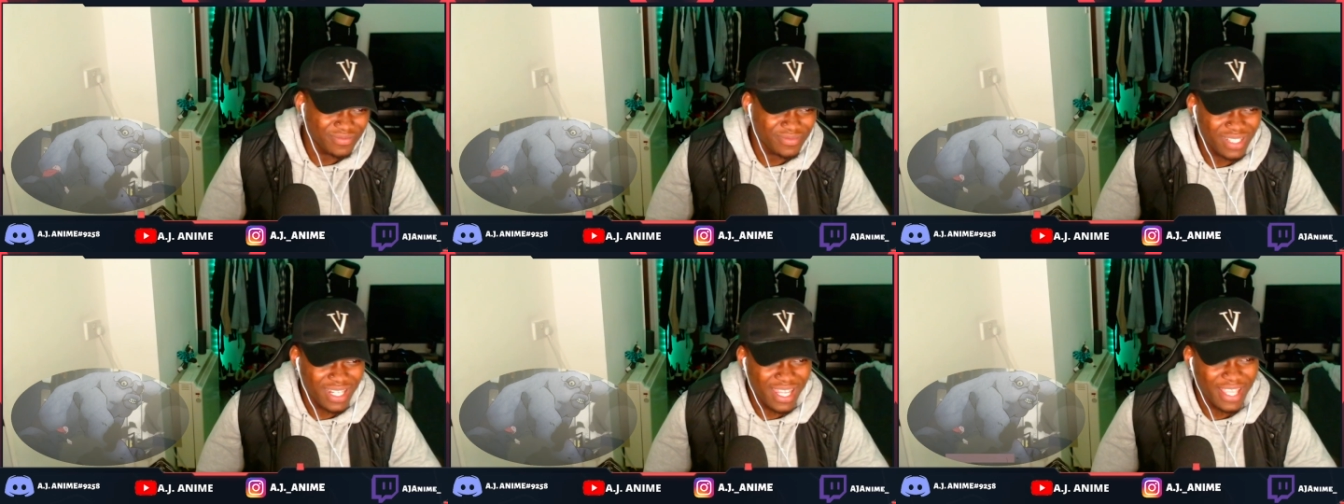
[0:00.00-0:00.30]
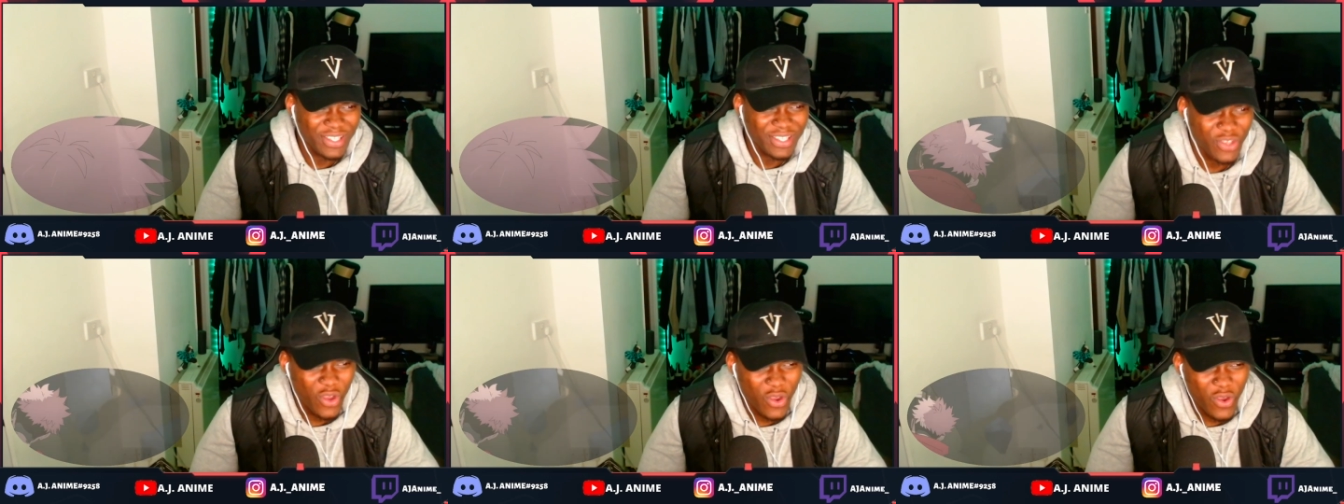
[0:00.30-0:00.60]

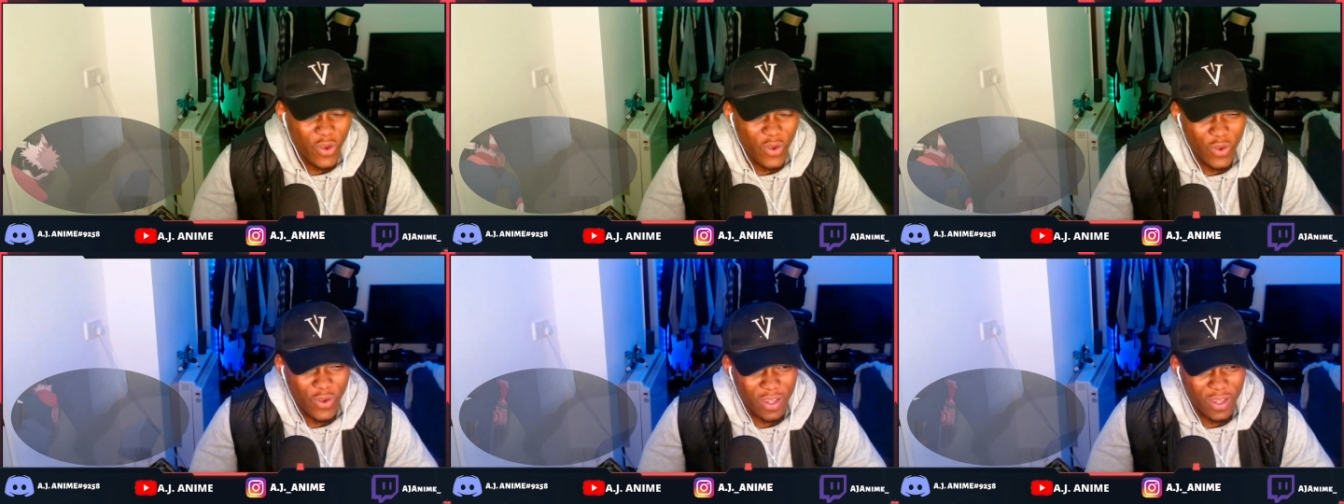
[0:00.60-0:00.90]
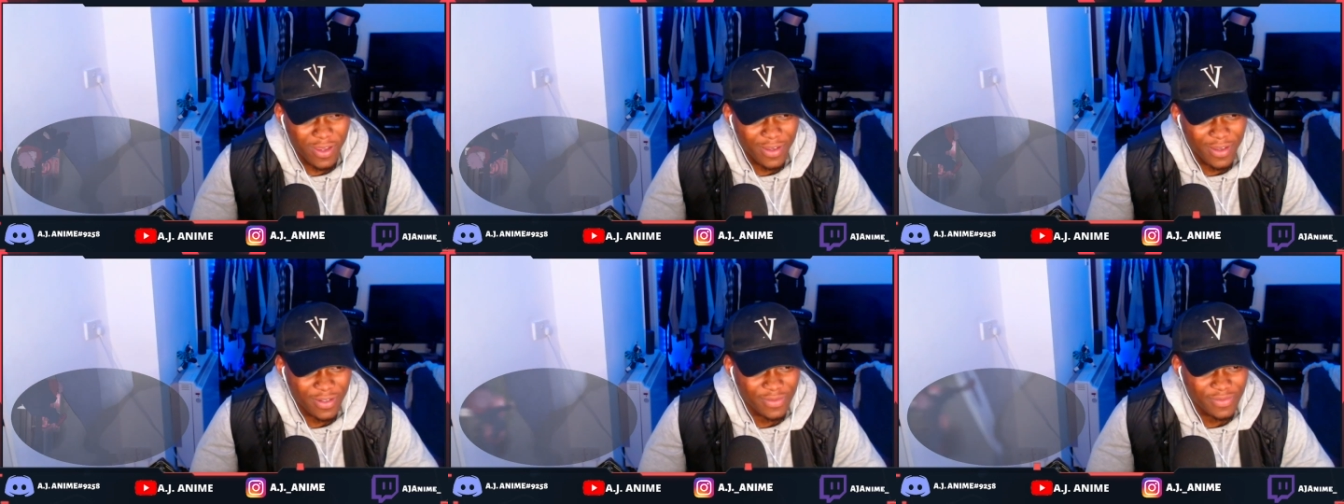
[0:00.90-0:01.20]
Let's go.
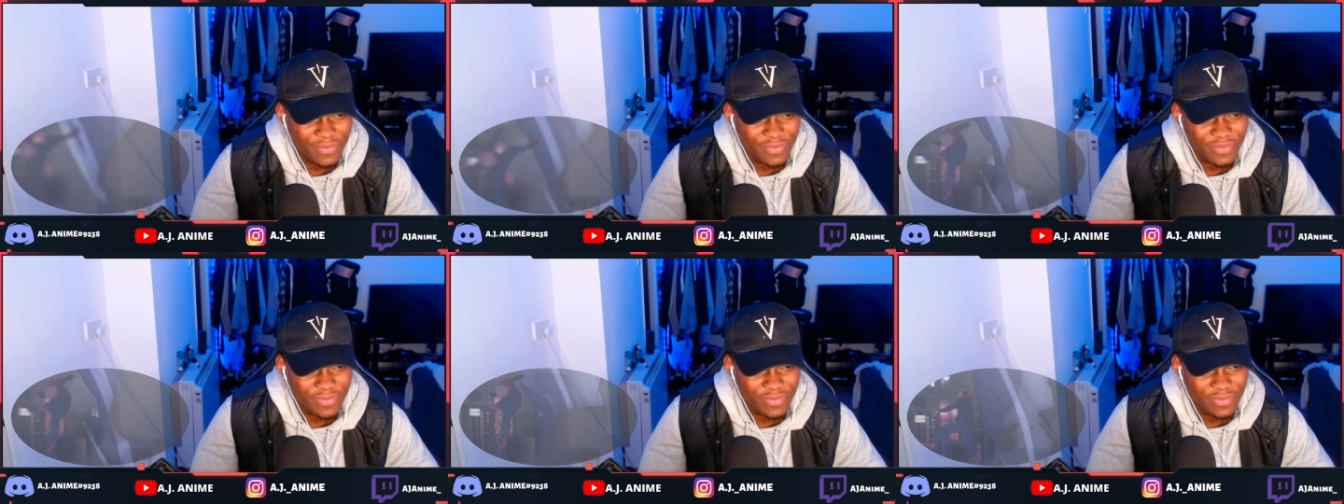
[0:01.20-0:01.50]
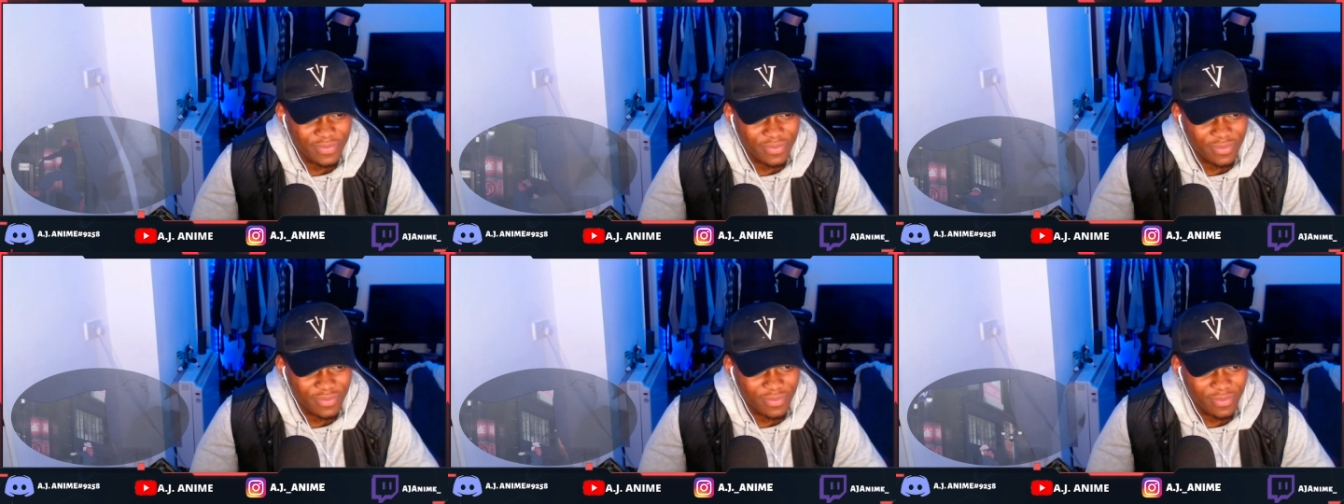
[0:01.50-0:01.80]

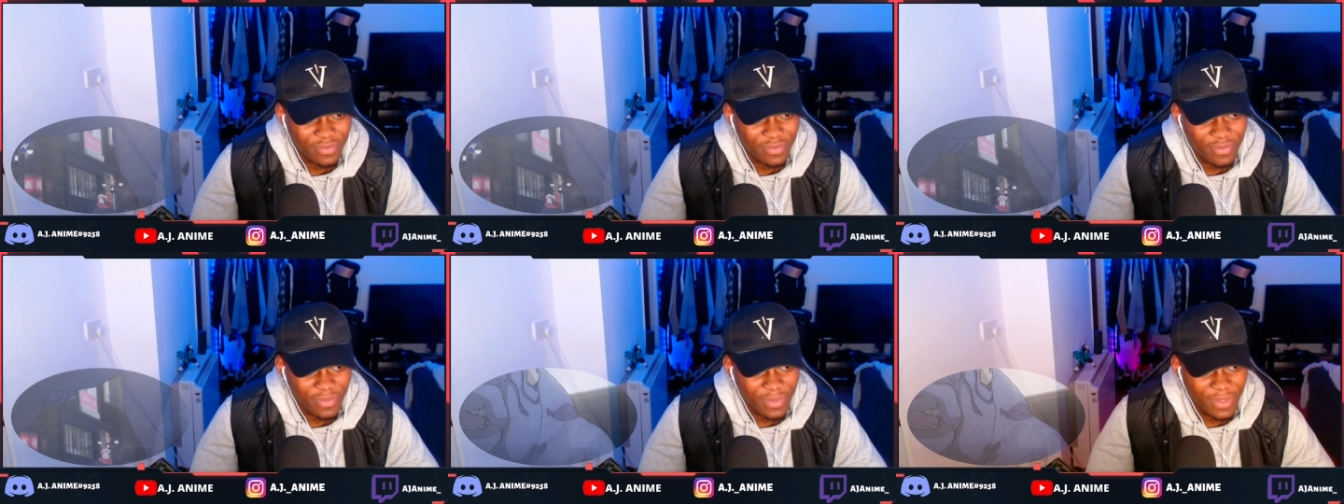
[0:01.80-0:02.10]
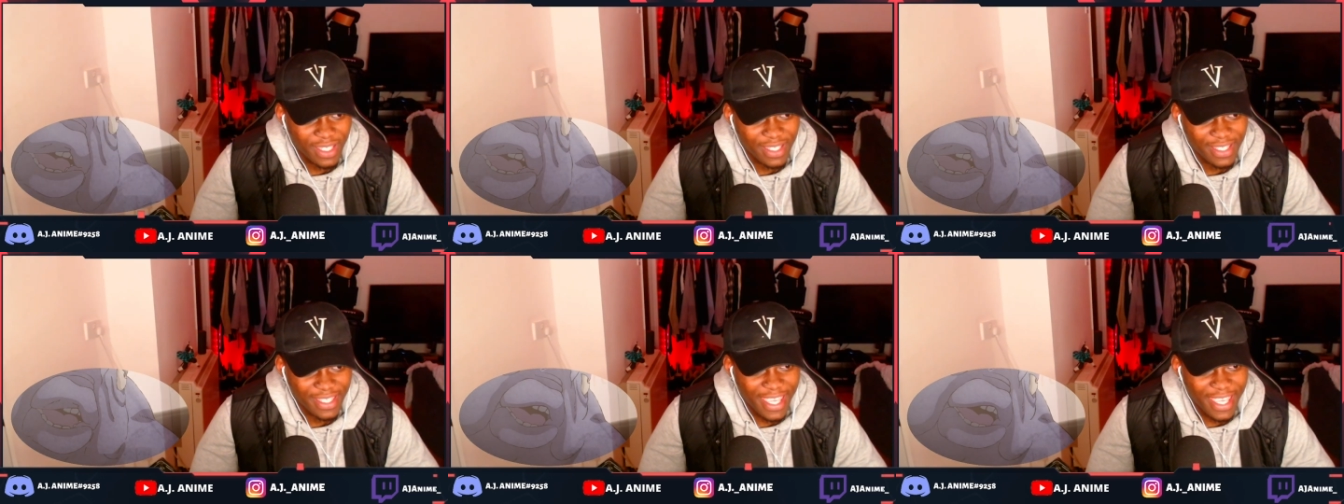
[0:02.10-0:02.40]

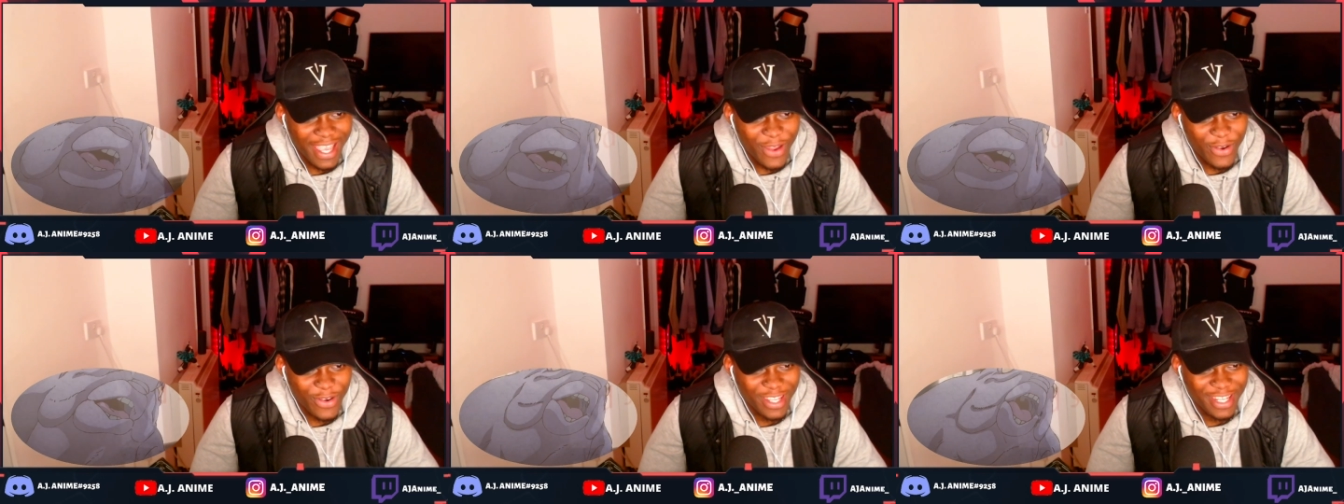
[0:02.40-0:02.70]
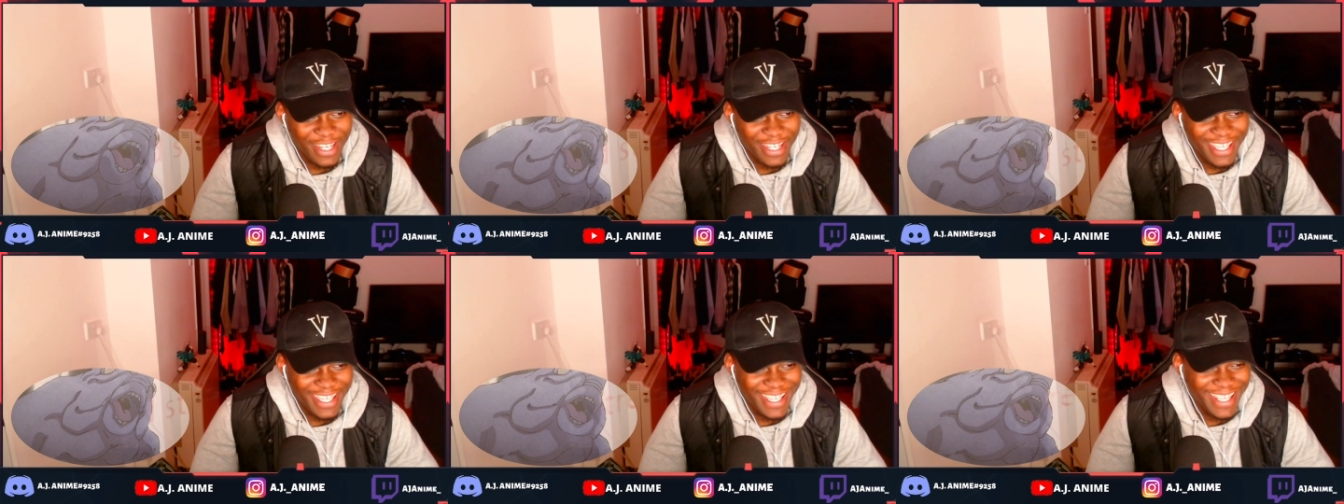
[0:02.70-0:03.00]
Take out the
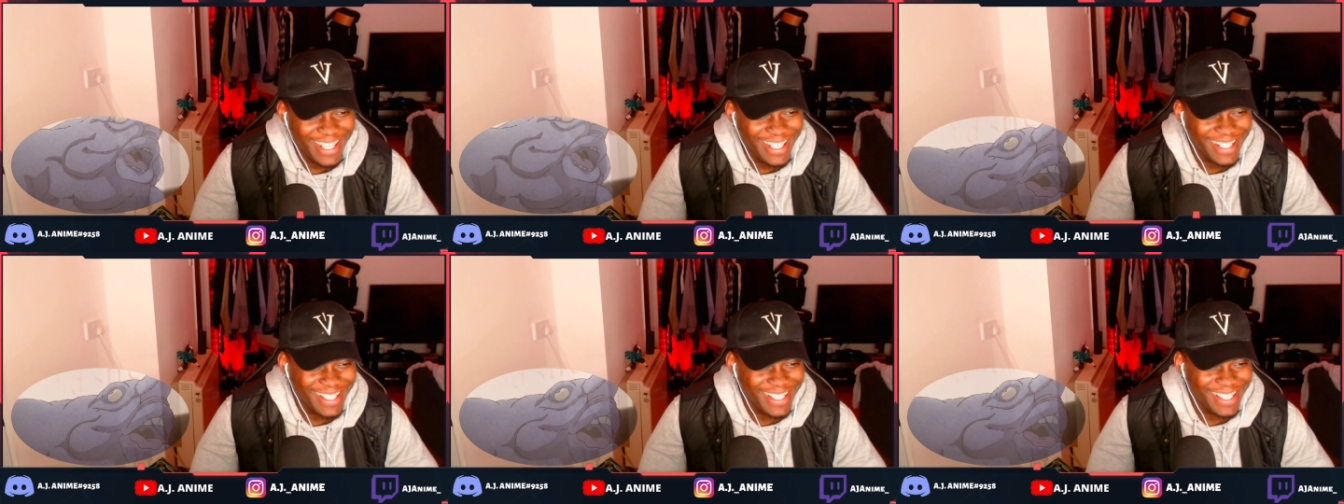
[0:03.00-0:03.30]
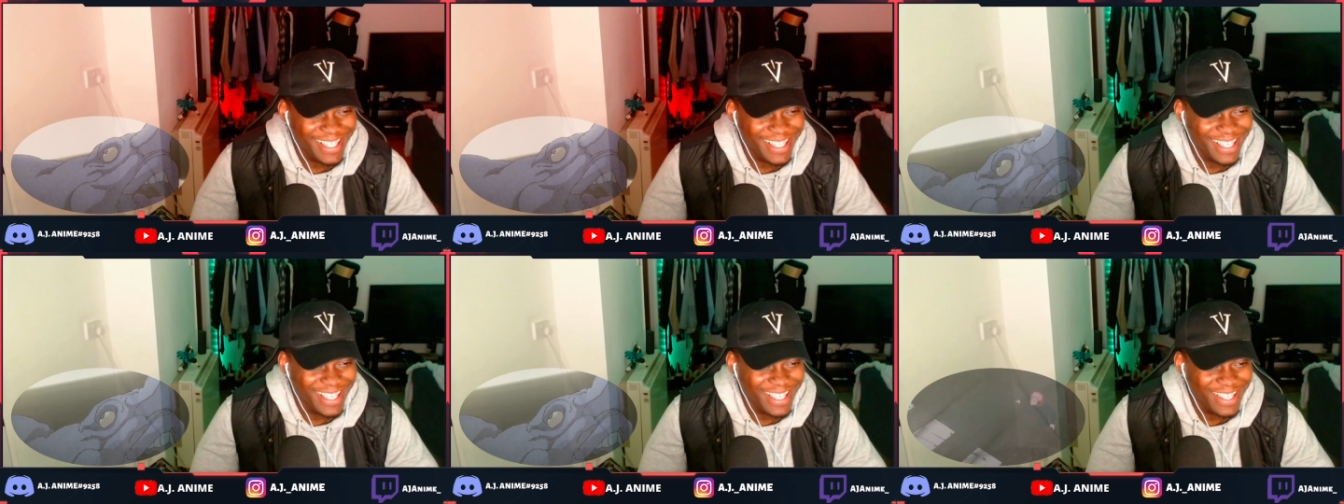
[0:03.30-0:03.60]

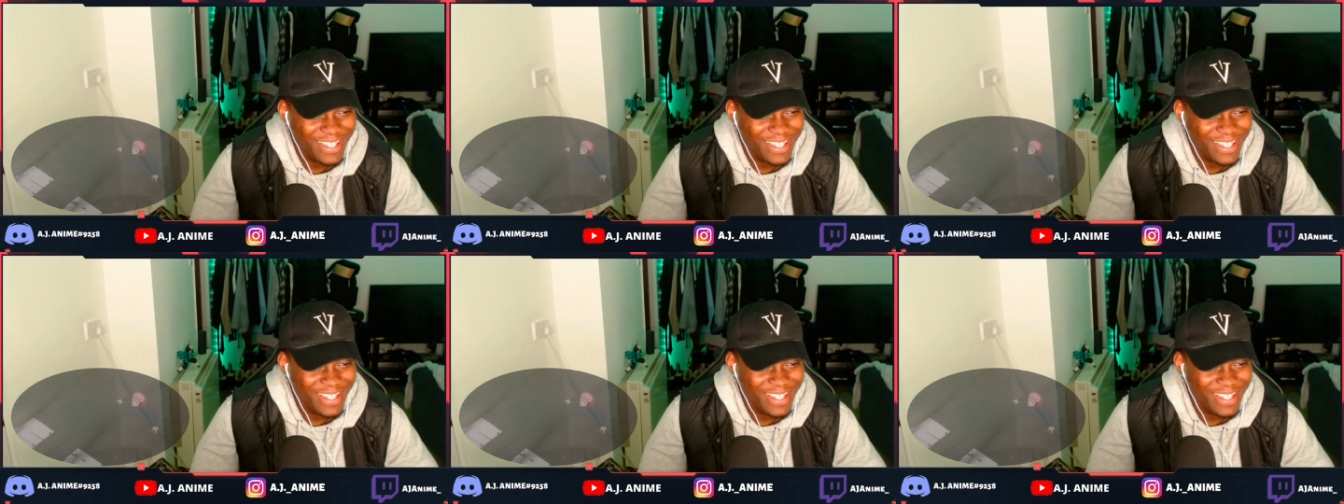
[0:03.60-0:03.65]
knees.